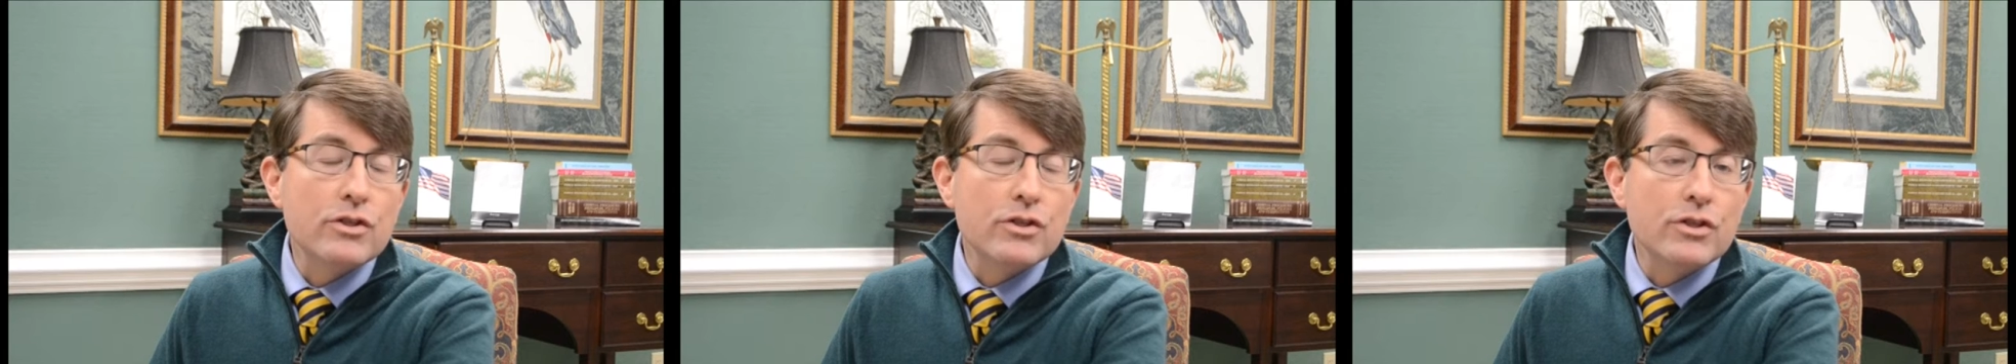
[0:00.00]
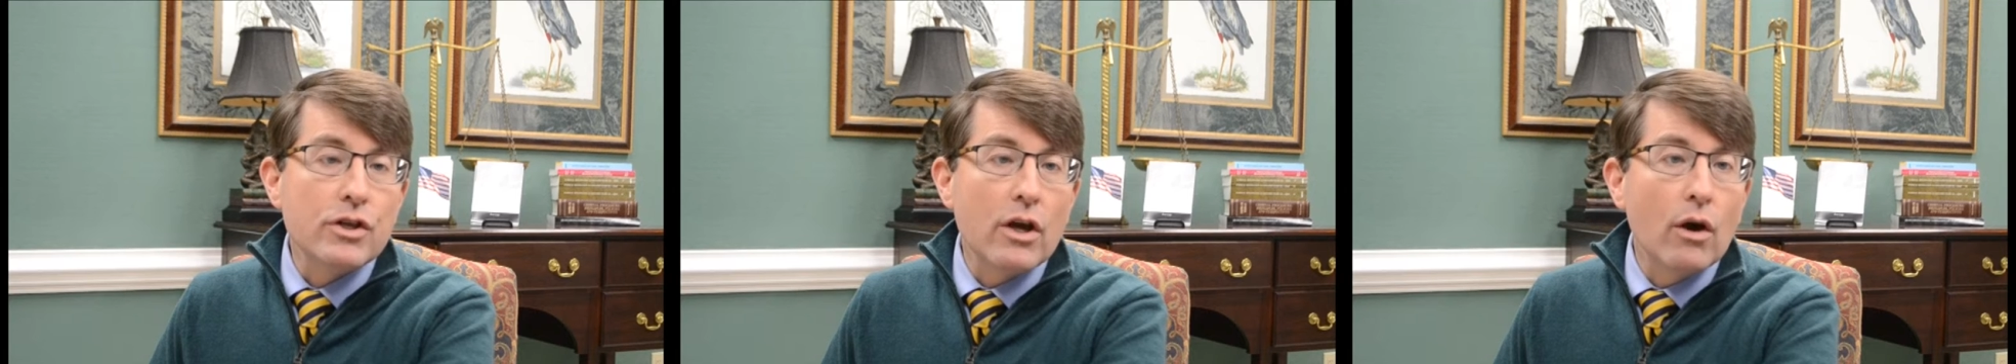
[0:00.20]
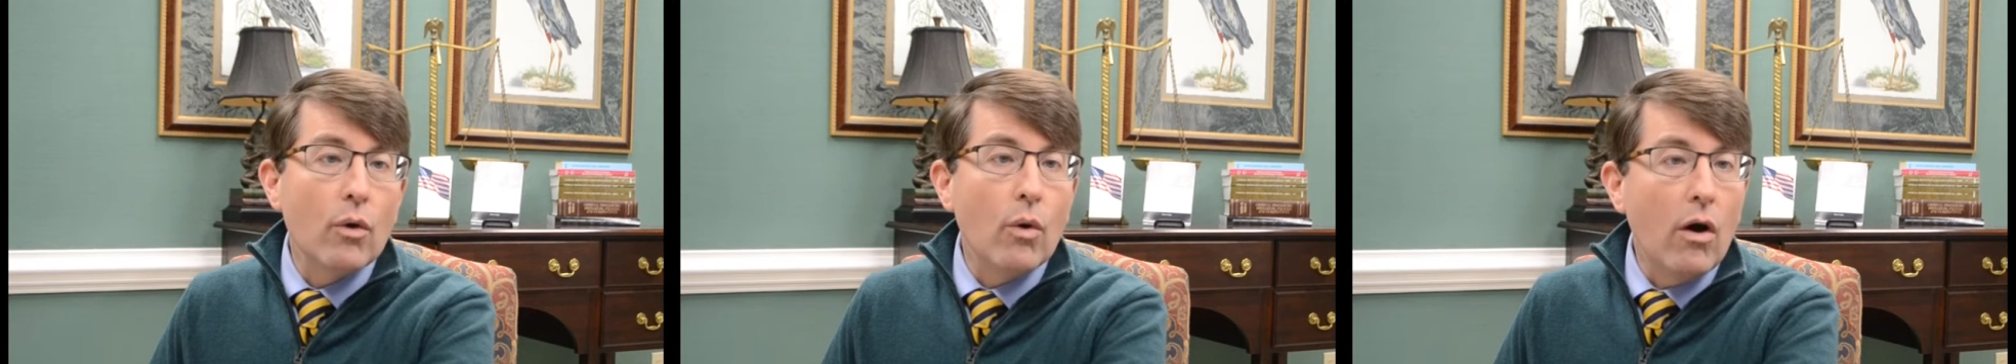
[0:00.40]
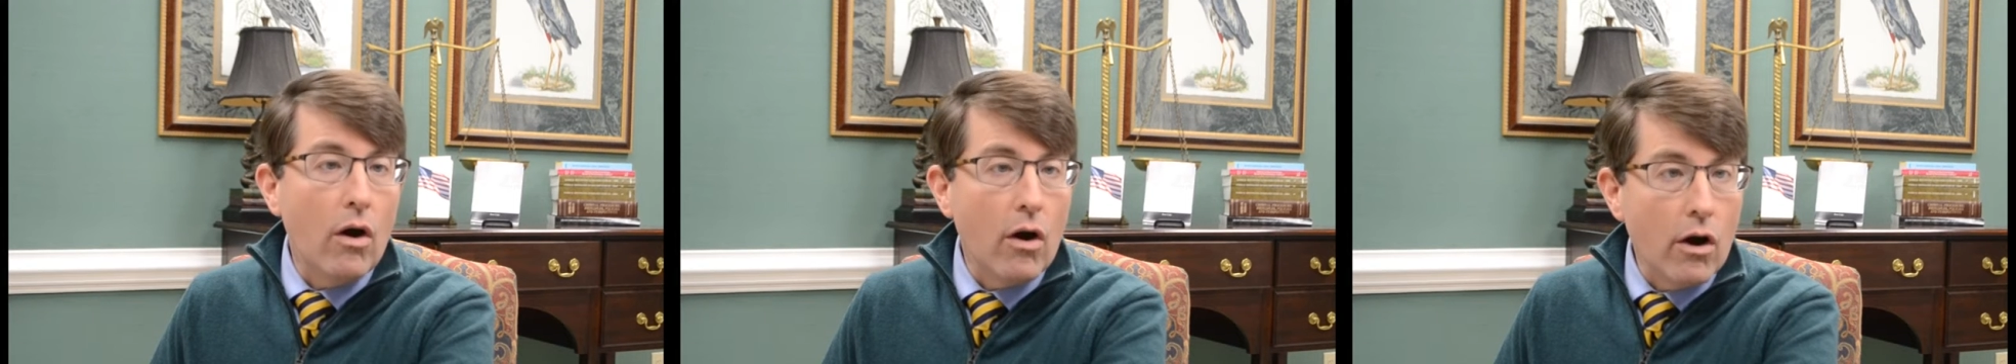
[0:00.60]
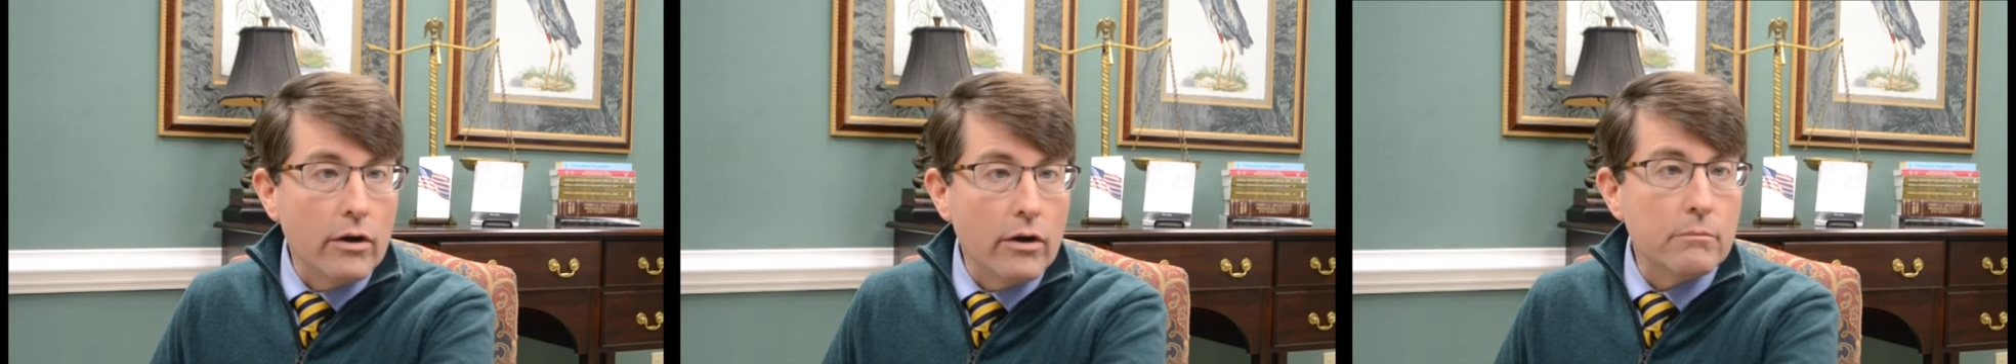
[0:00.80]
to show
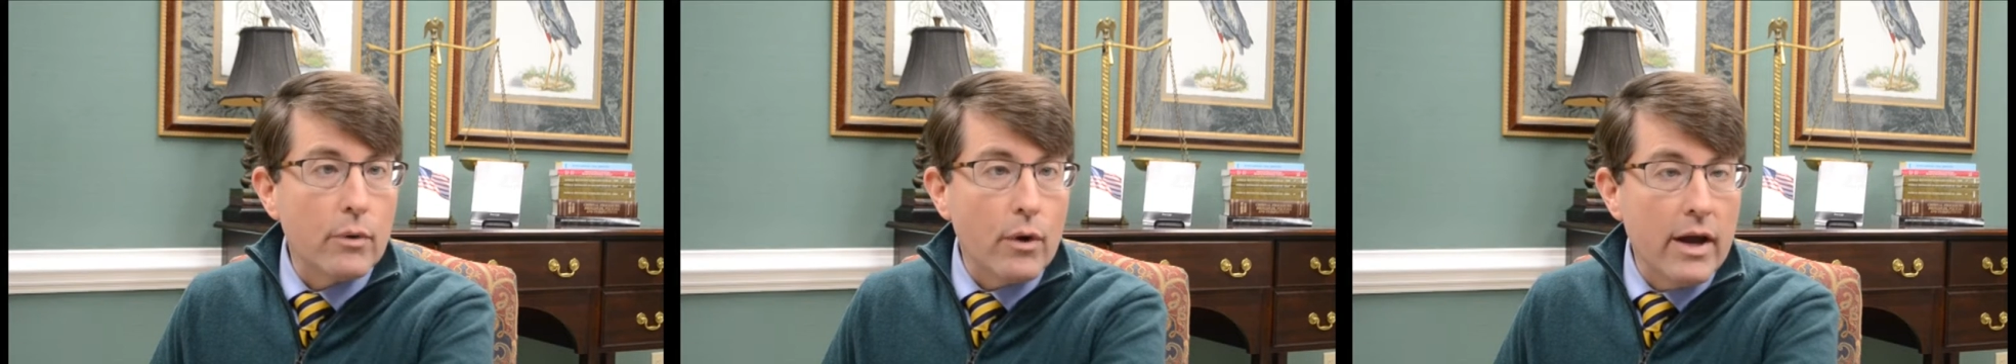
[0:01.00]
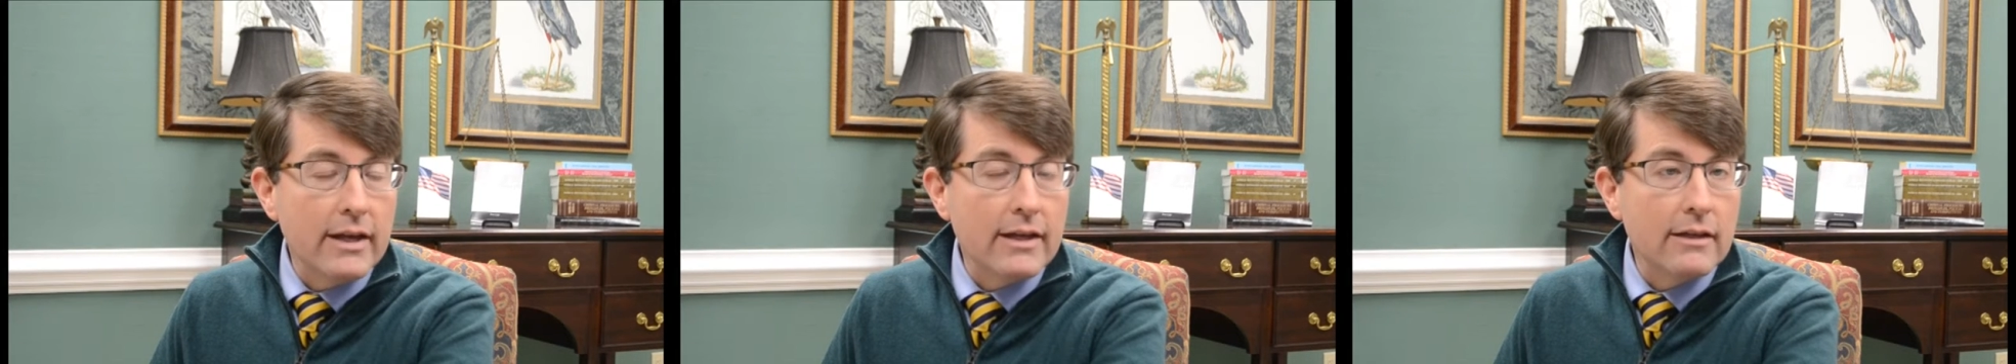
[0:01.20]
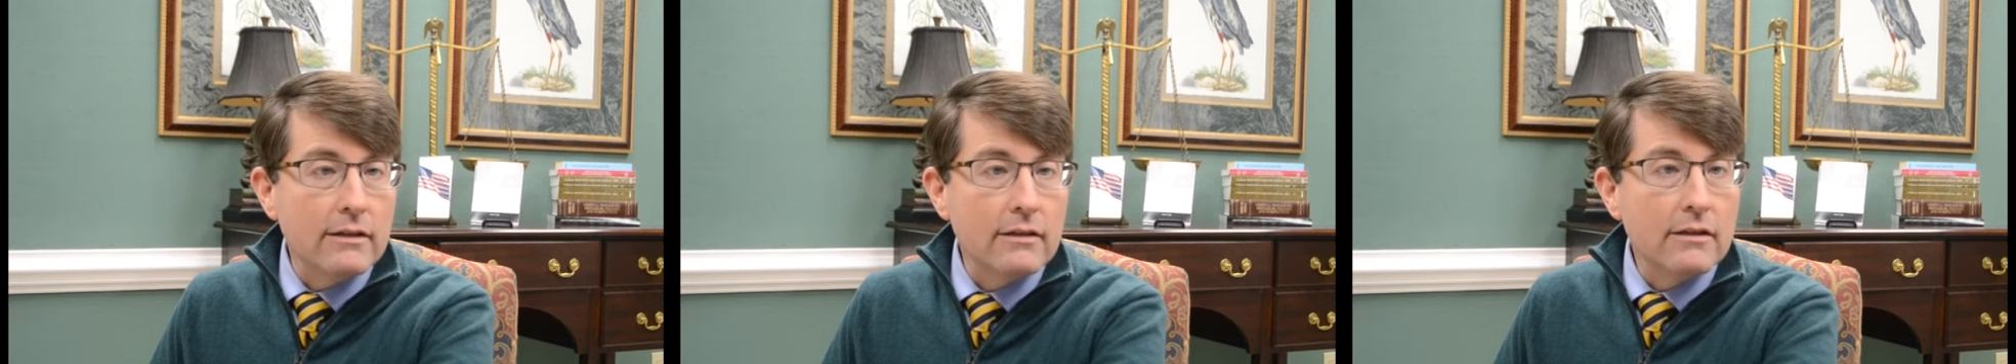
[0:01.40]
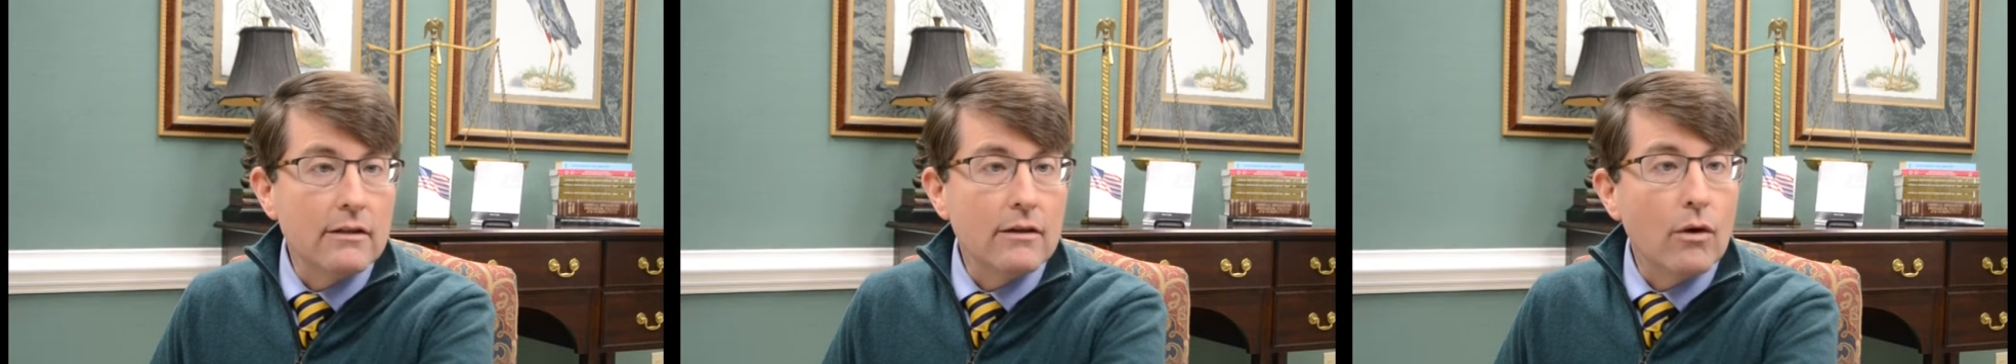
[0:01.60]
hard braking